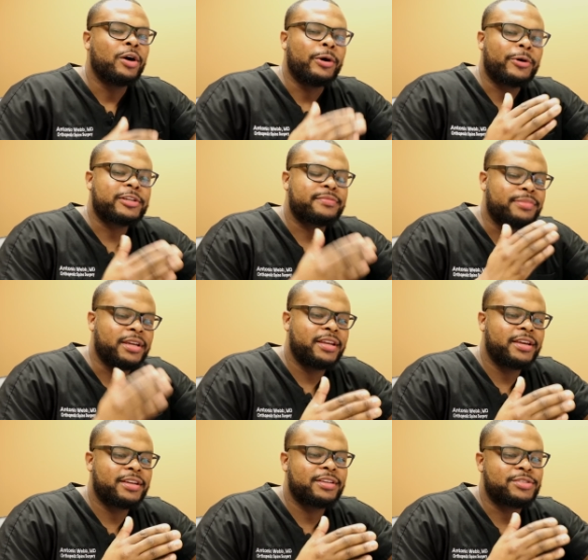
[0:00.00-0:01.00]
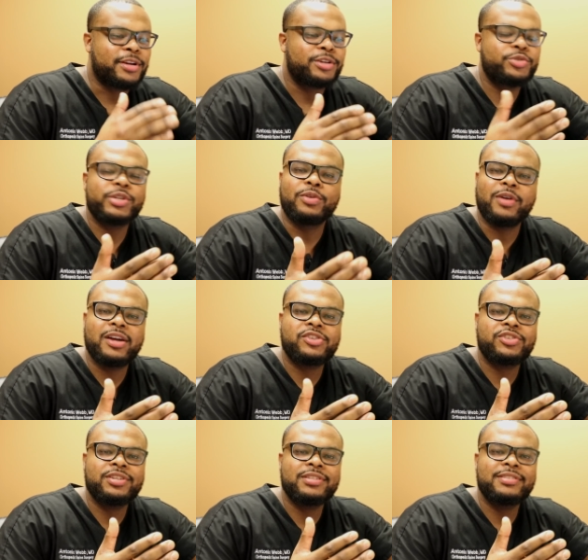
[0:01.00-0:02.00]
orthopedic surgery
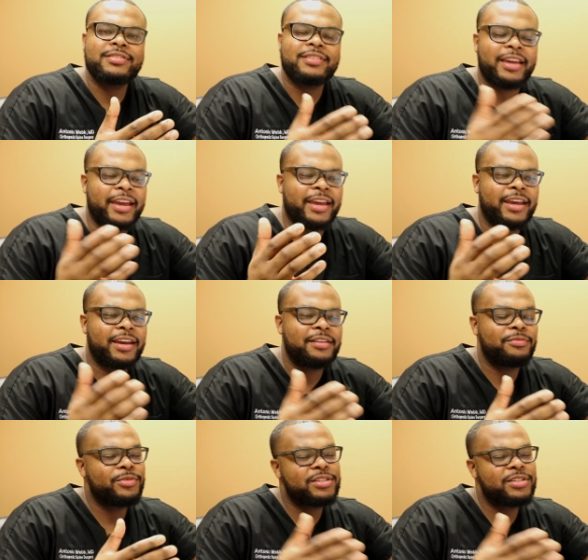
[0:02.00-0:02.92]
questions and